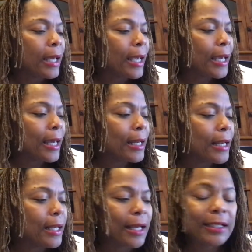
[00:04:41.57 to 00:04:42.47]
And
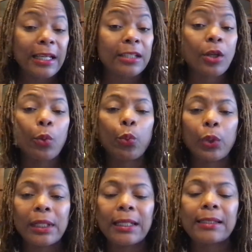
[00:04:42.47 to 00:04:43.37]
it's a
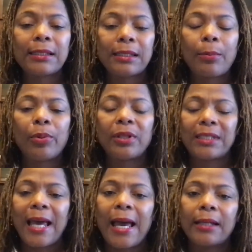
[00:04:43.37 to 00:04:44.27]
really simple
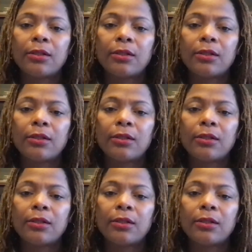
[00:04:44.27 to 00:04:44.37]
attack.